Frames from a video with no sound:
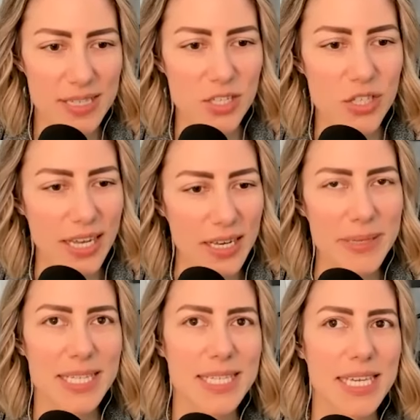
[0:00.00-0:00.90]
I actually cut
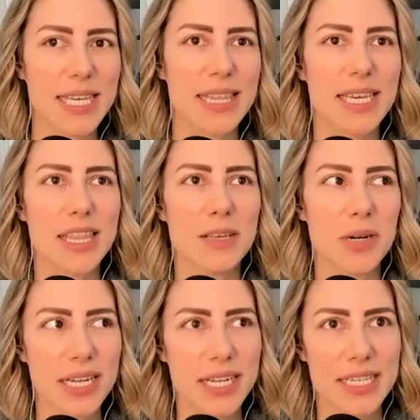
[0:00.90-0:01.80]
my teeth in the
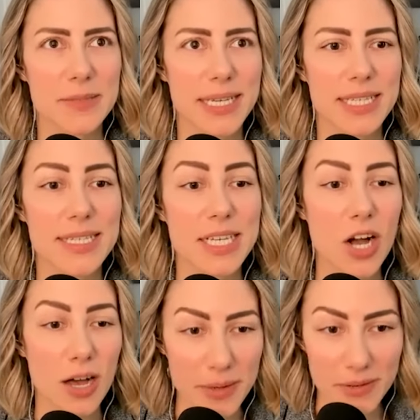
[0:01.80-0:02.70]
marketing space as a
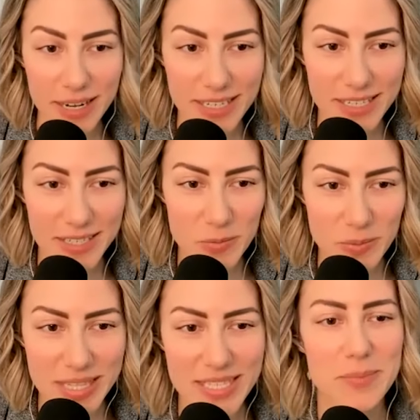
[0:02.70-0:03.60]
copywriter
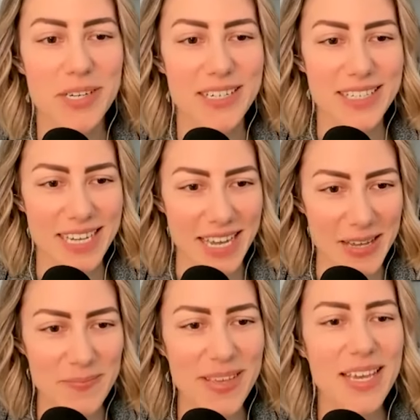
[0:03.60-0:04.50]
once upon a
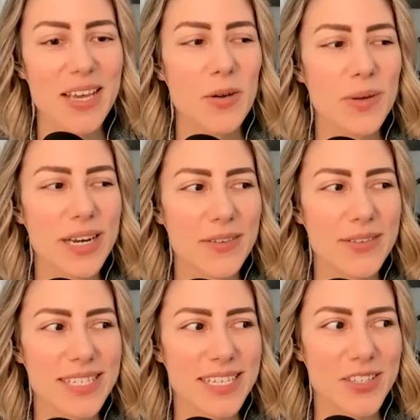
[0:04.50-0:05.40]
time when I
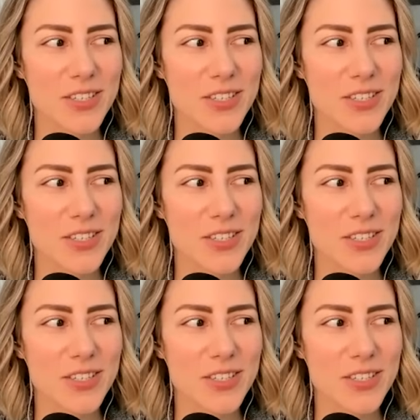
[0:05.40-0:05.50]
was in